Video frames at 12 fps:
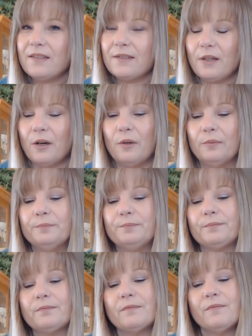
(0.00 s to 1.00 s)
So
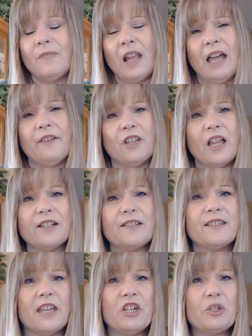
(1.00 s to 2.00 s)
I have a lot of
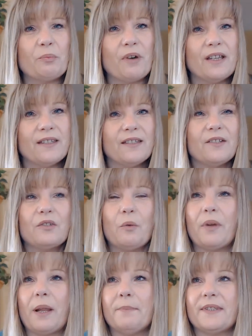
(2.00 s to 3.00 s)
stage presence, so
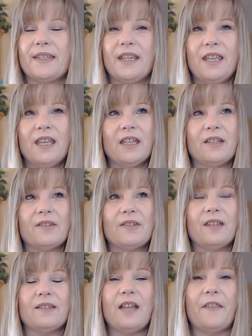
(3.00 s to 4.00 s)
when I'm singing,
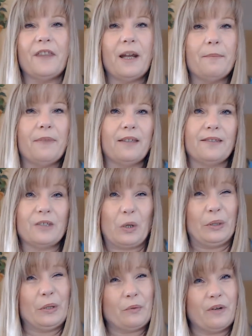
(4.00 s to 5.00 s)
it's not that I'm
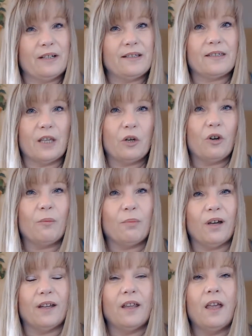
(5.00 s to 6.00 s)
necessarily the greatest singer,
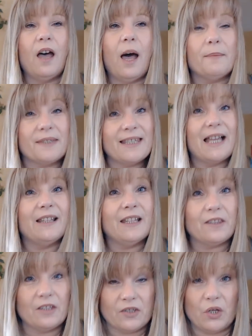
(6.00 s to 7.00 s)
but I'm
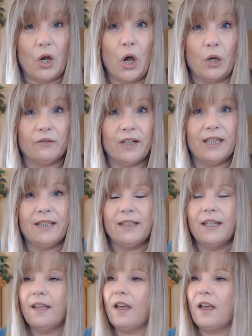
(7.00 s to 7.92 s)
selling the song, right?